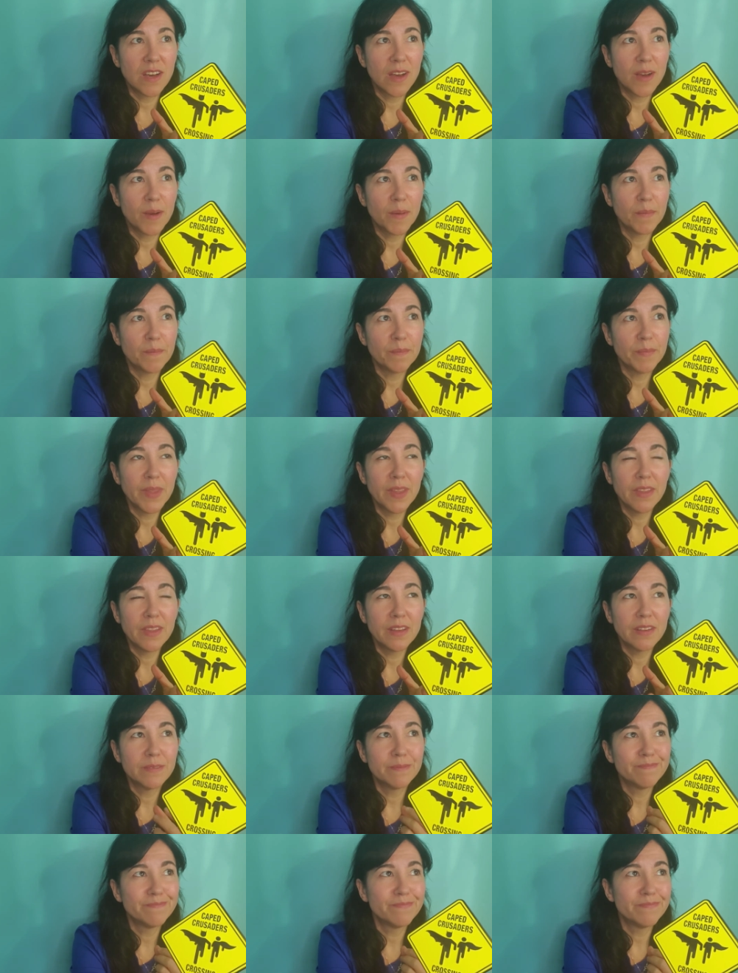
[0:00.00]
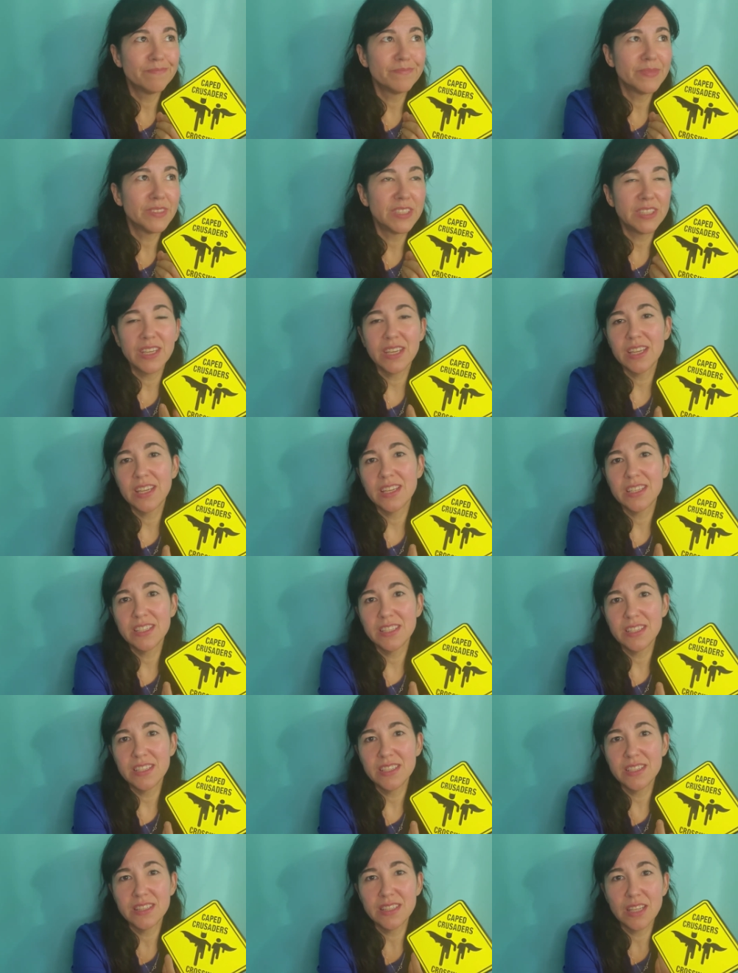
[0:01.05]
um,
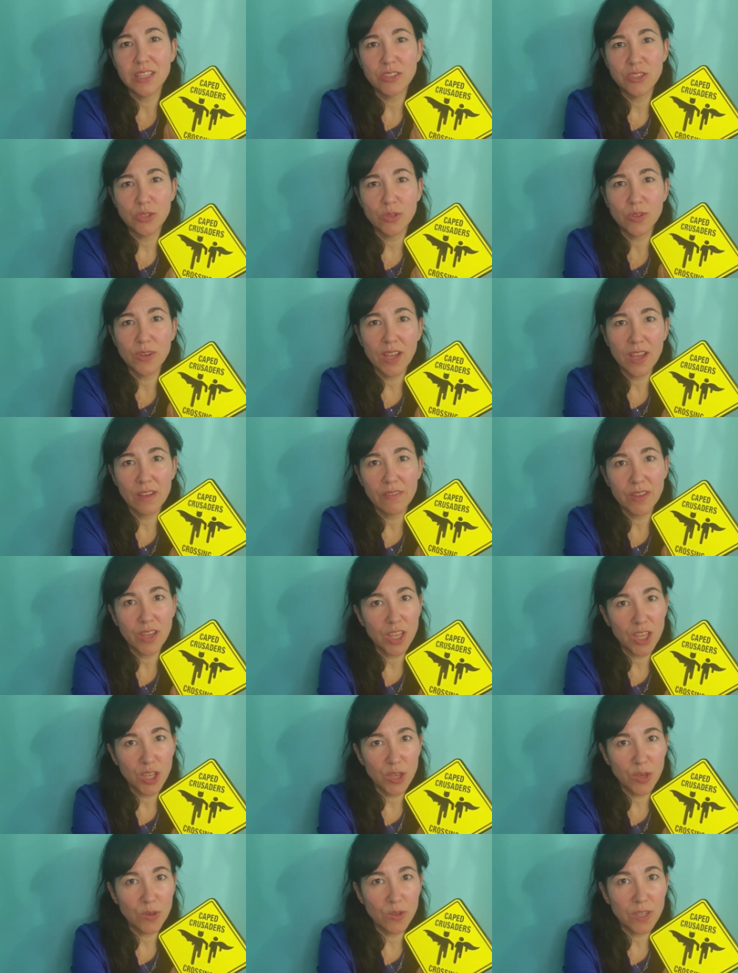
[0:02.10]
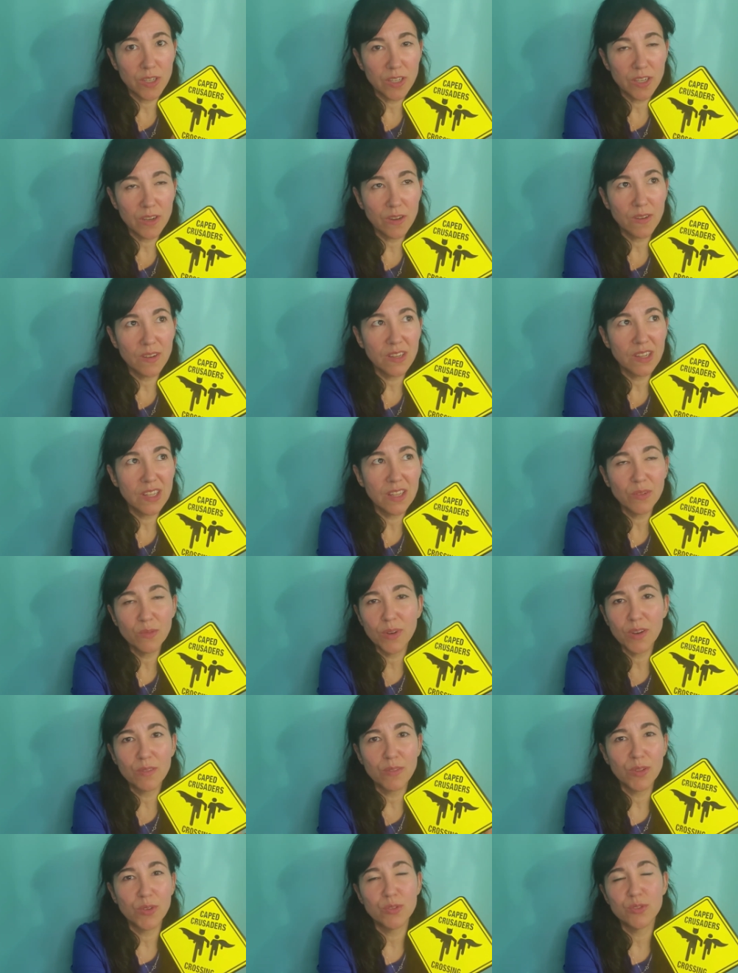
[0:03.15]
sicknesses that don't have a cure currently,
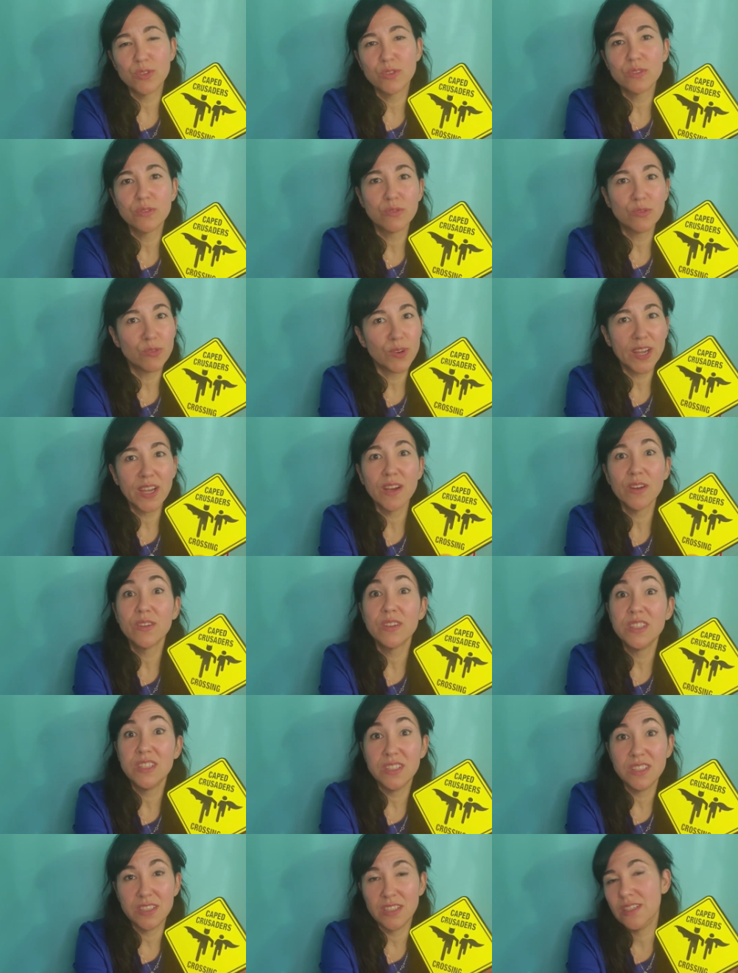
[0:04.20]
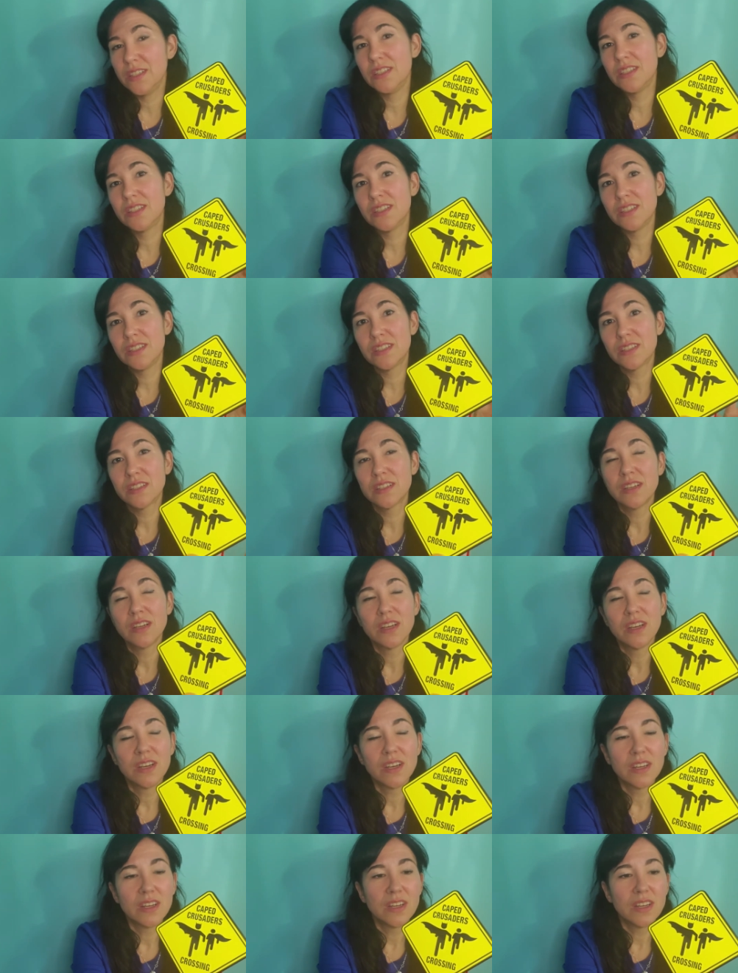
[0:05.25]
one of those rare diseases
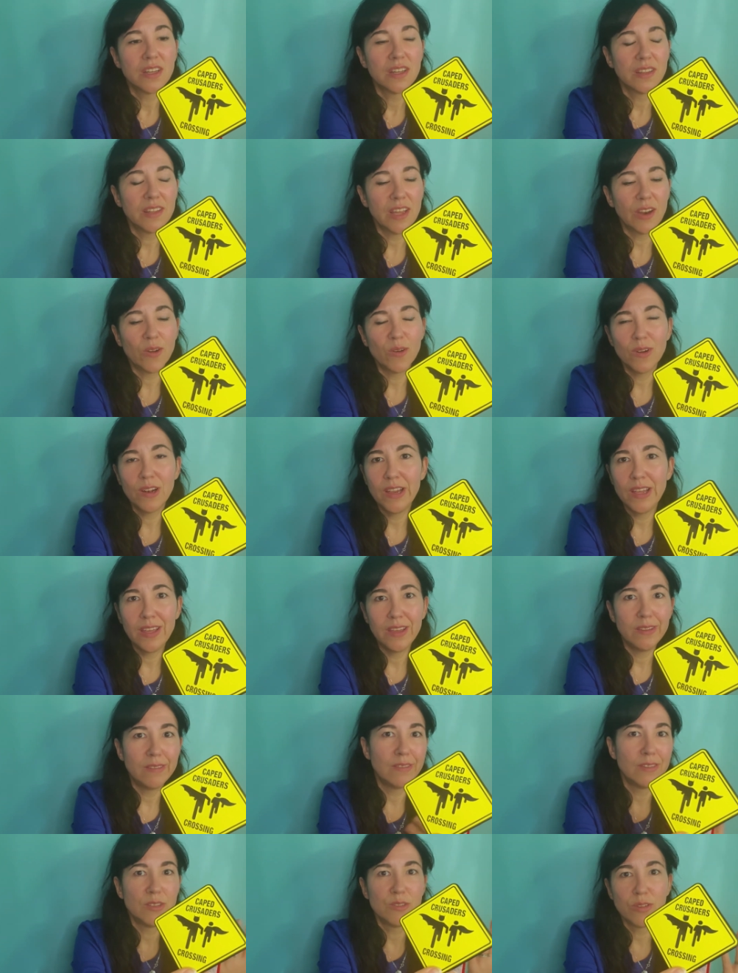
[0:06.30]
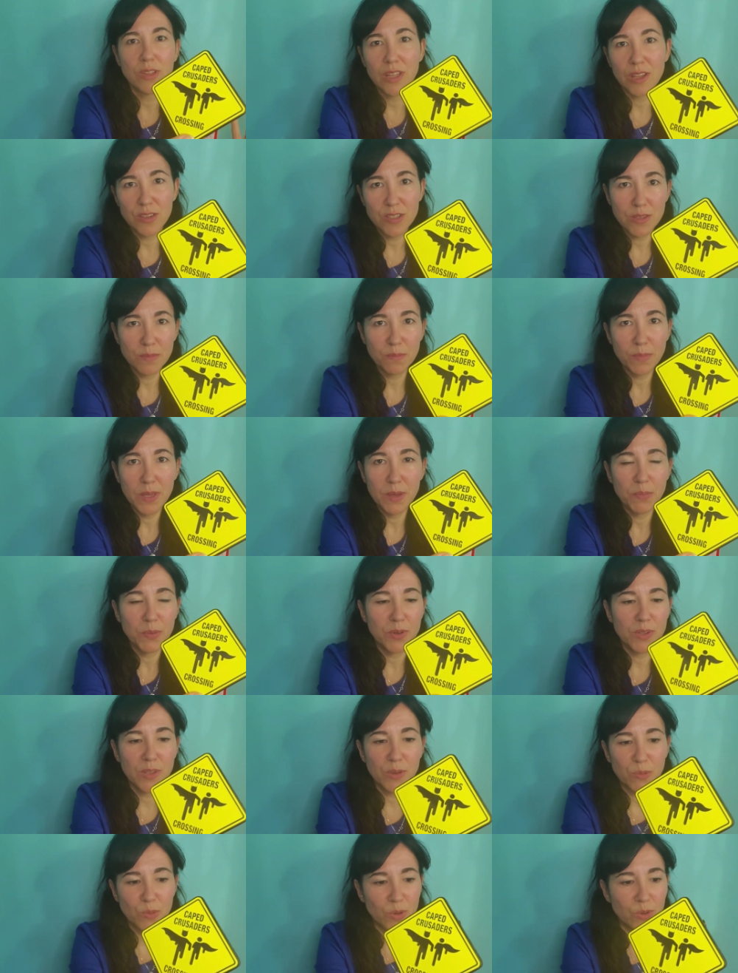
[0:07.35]
that only 2,000 people
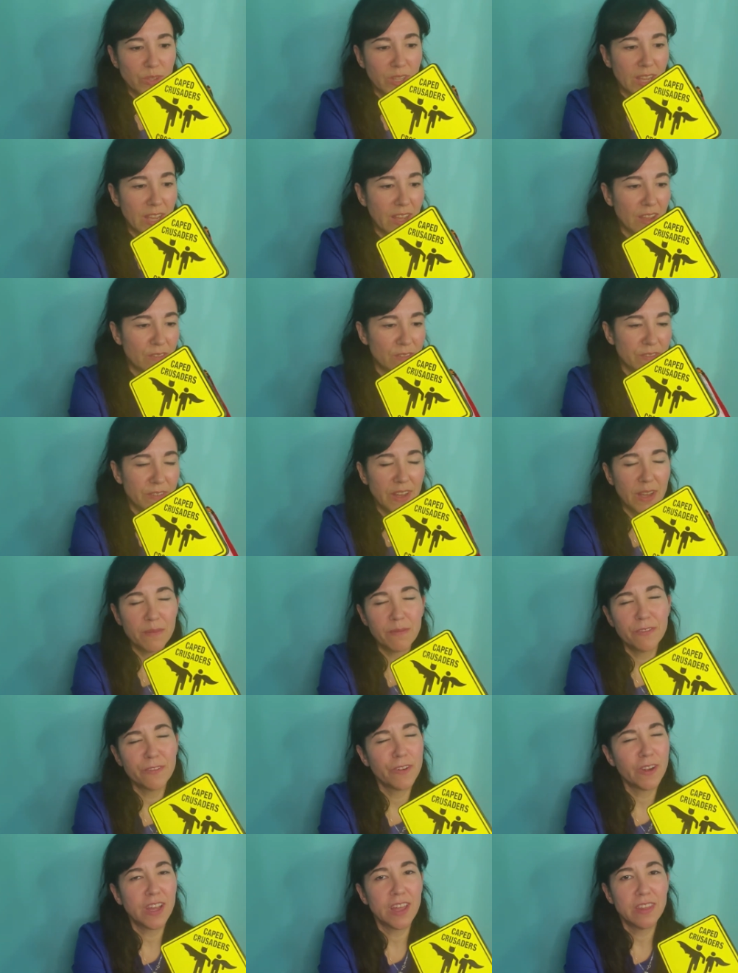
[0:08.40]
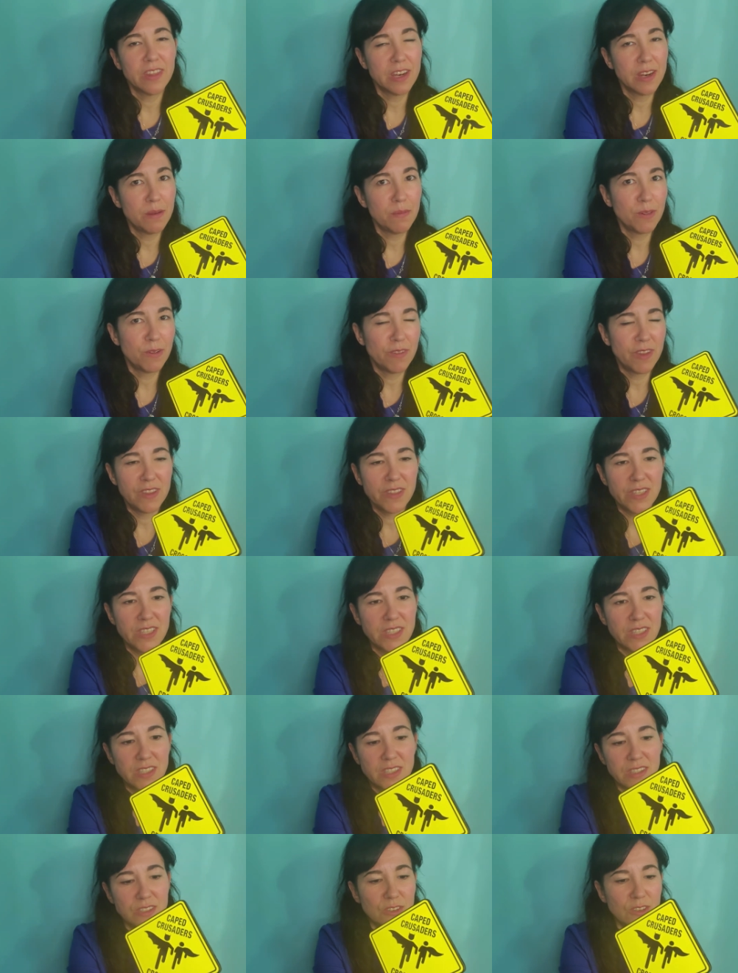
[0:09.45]
in the world have. I forget the name of the
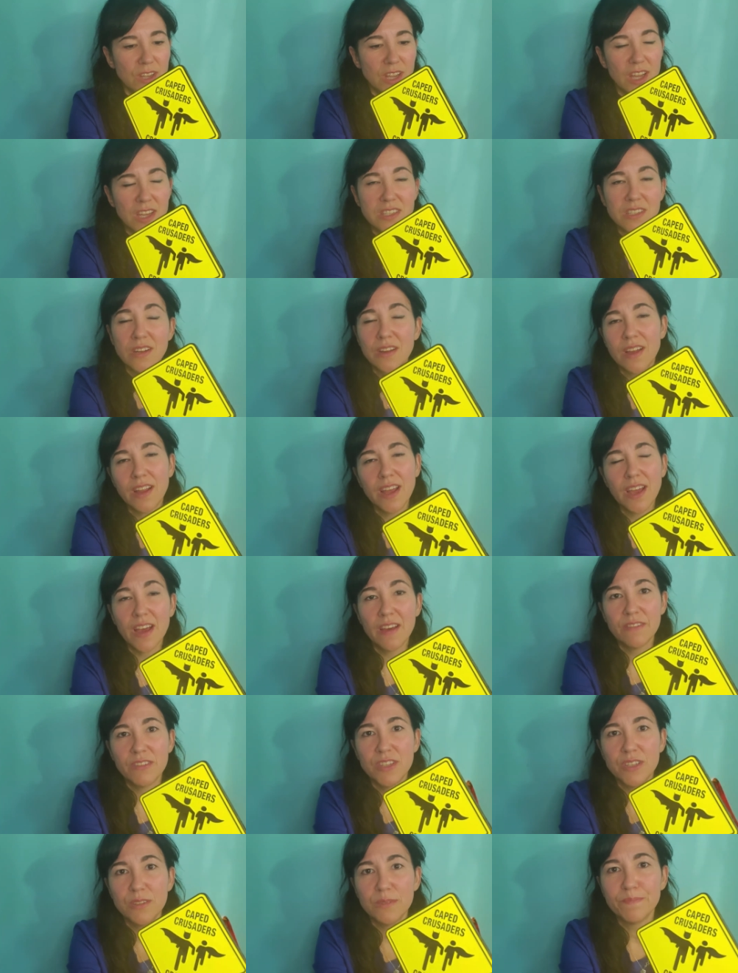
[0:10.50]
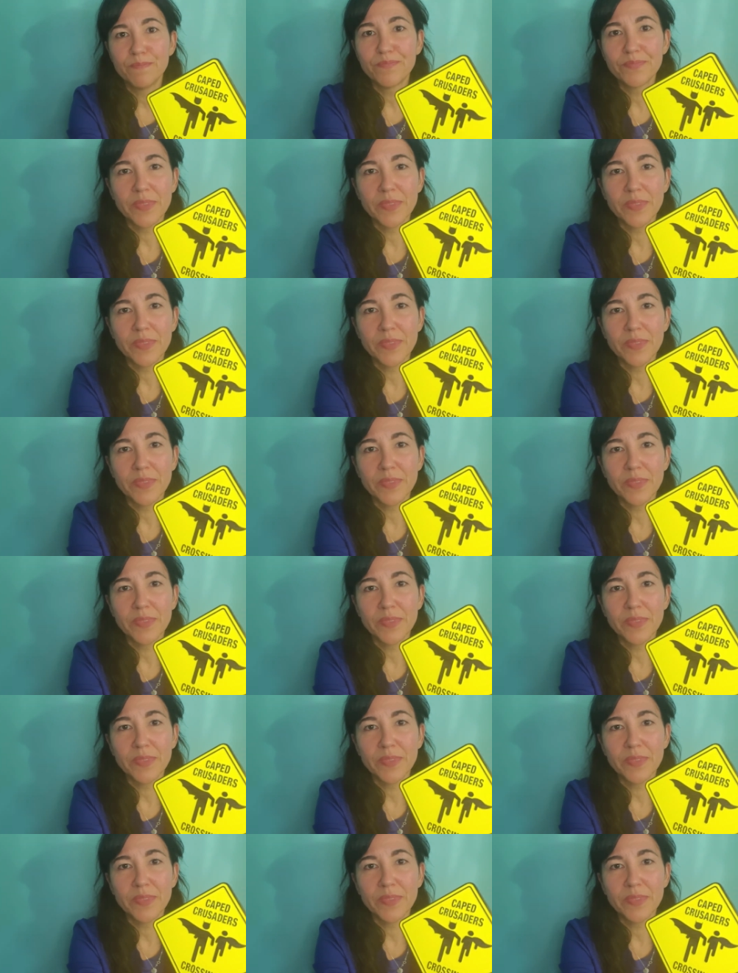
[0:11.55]
disease. You guys are gonna have to.